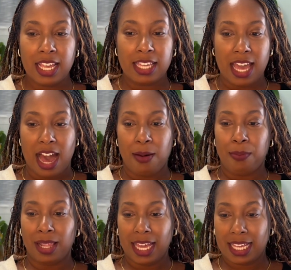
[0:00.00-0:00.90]
yeah,
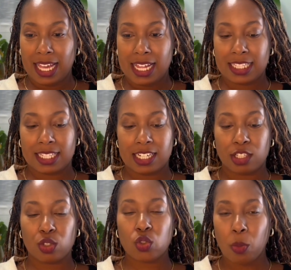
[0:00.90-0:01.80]
blankets, there are
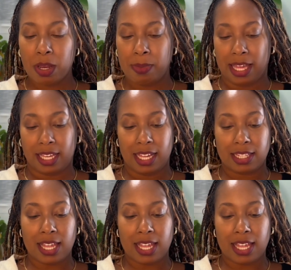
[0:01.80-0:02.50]
so many blankets.